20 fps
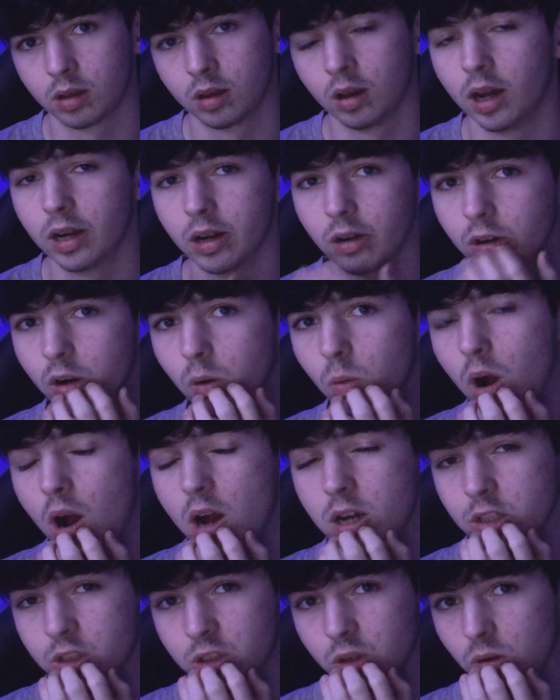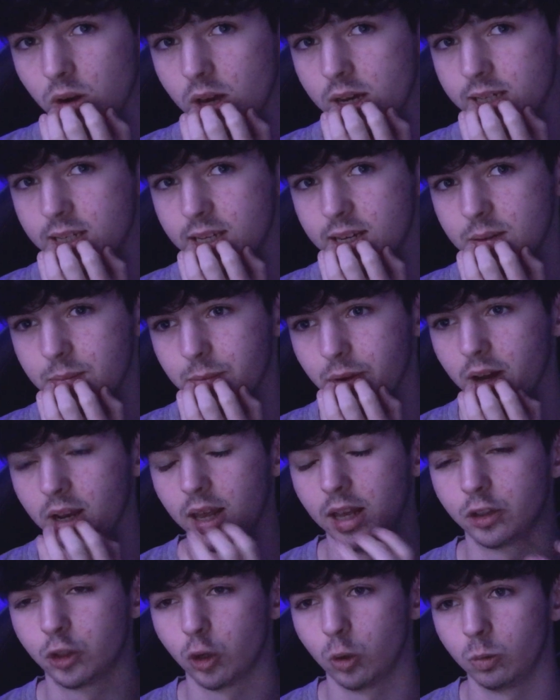I don't know why, I just don't like it. I
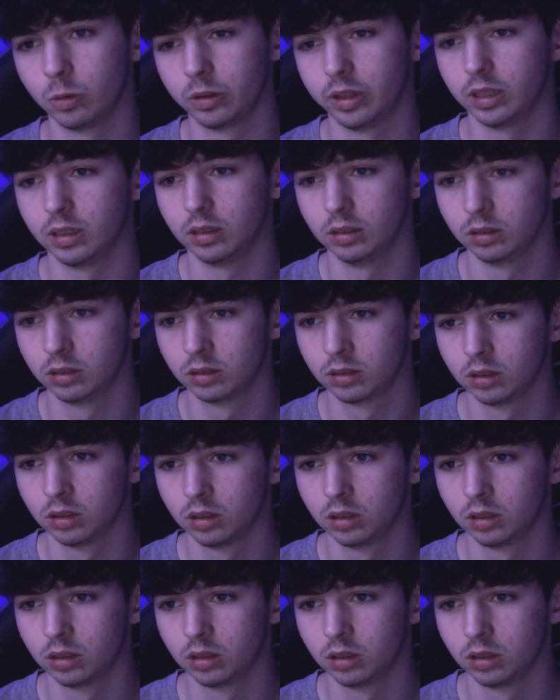like doing things.